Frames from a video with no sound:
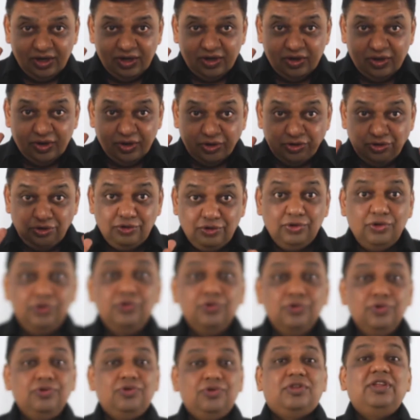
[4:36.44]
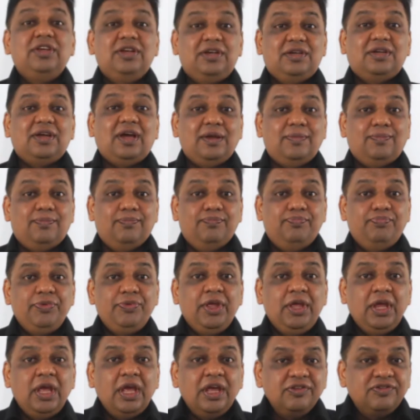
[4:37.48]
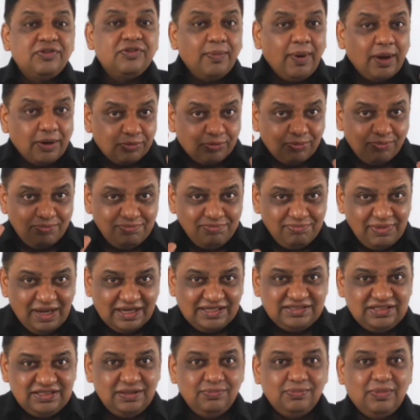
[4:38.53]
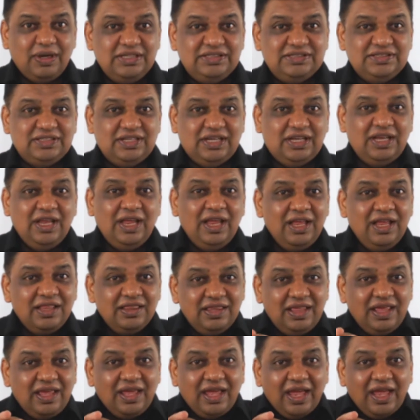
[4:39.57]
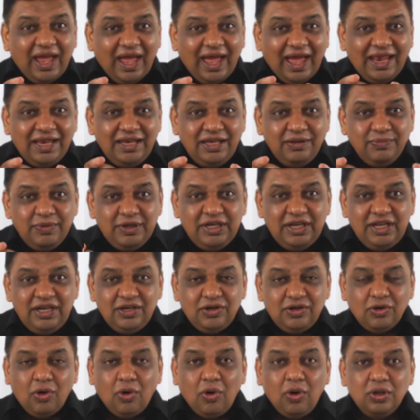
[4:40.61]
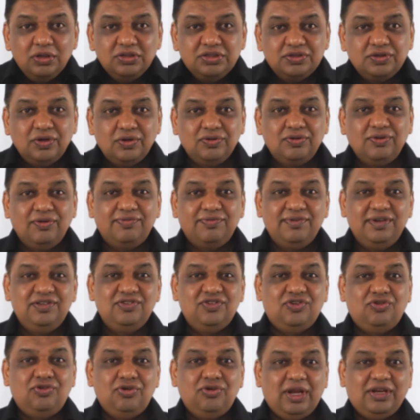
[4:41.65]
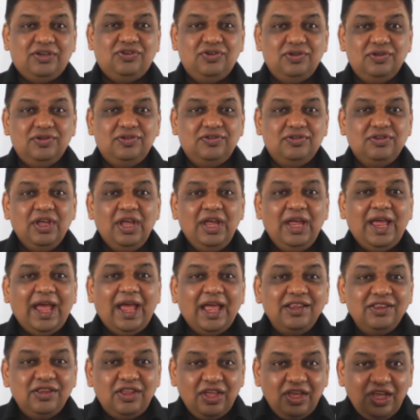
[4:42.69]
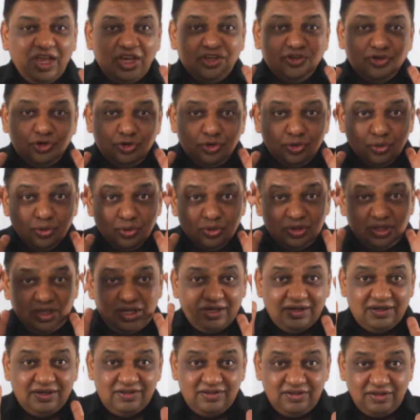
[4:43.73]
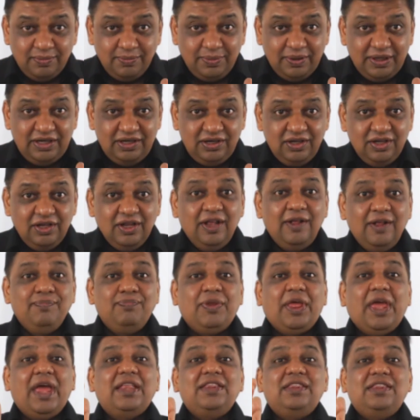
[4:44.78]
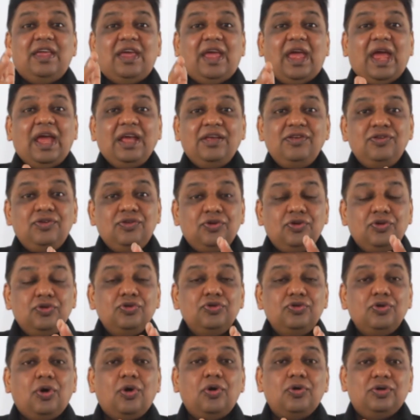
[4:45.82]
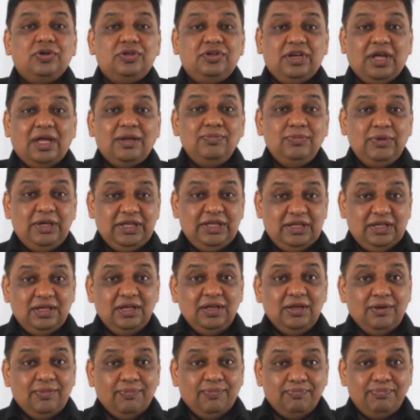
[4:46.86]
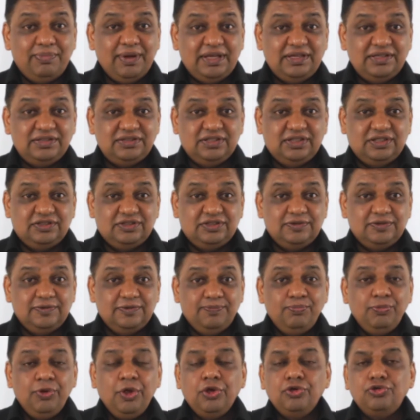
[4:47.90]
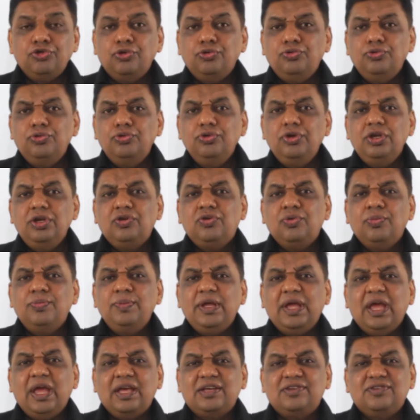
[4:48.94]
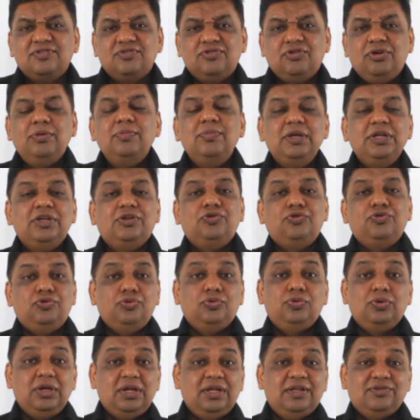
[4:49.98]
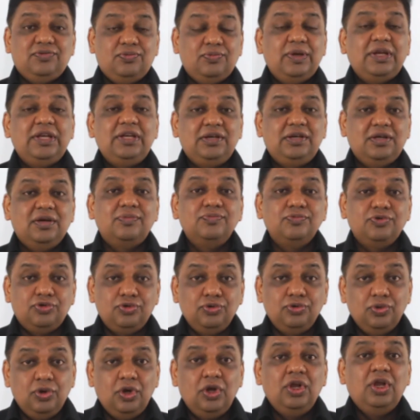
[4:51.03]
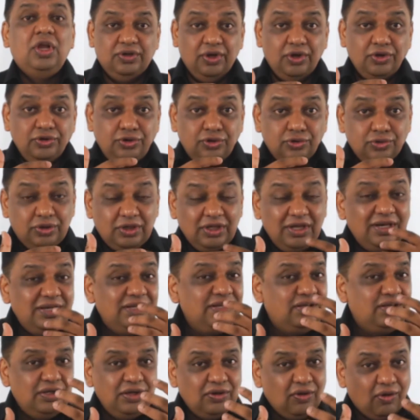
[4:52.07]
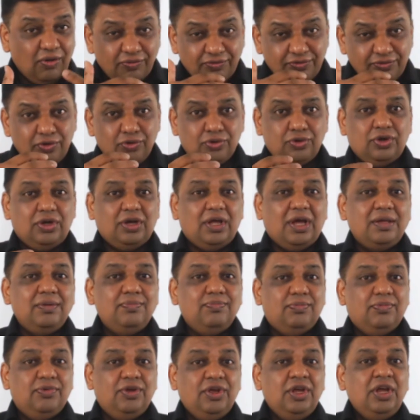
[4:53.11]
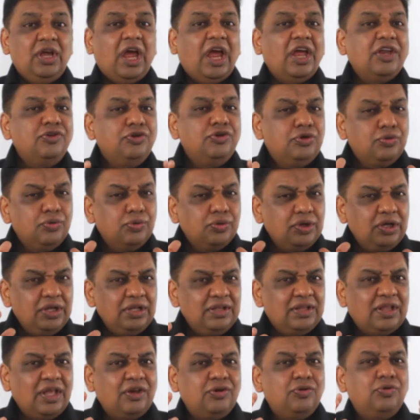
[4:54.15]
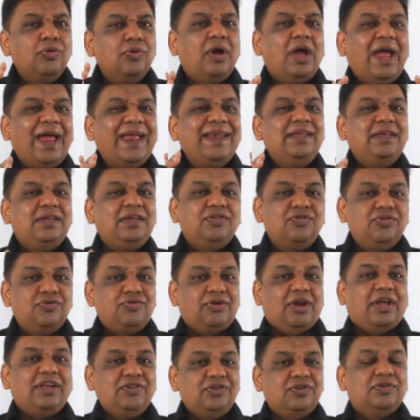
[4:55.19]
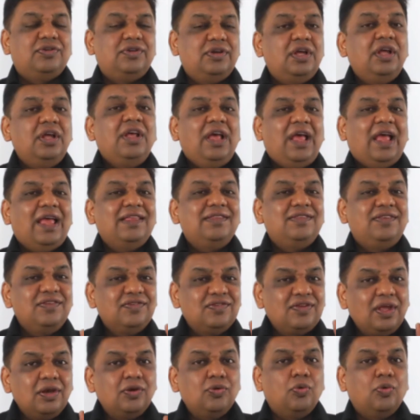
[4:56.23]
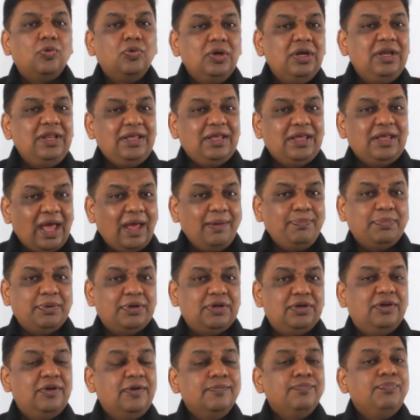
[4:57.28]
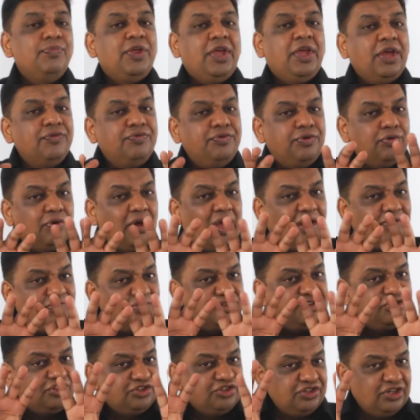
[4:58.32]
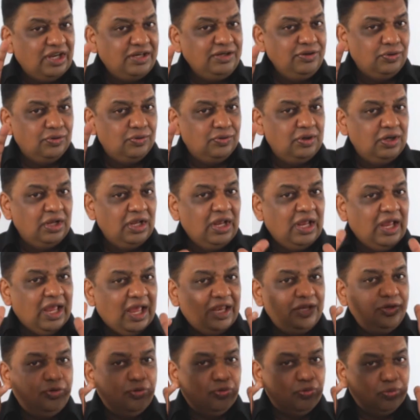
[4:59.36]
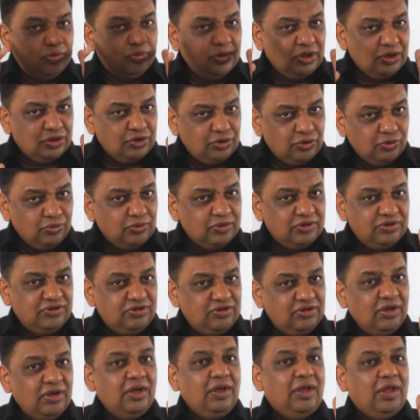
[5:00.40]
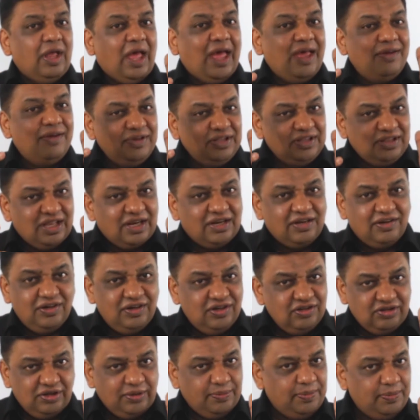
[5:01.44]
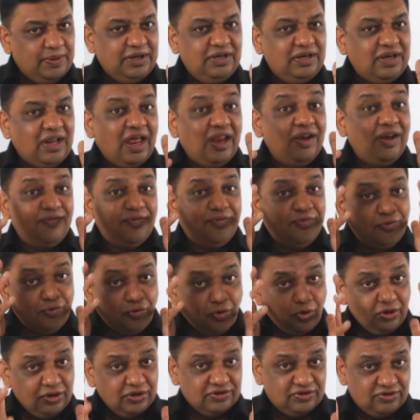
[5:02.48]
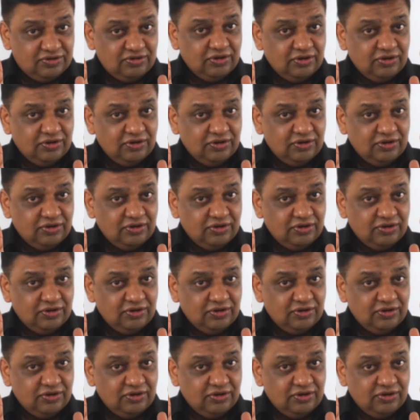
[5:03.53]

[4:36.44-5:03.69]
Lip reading: use their time. It's about maximizing. They eliminate all sorts of distractions, and they ensure they are disciplined and they execute on a timely basis. So you need to be extremely ruthless when it comes to utility of your time, ensuring that you are adding traction. And this can only happen if you have a schedule and you work towards having that discipline and focus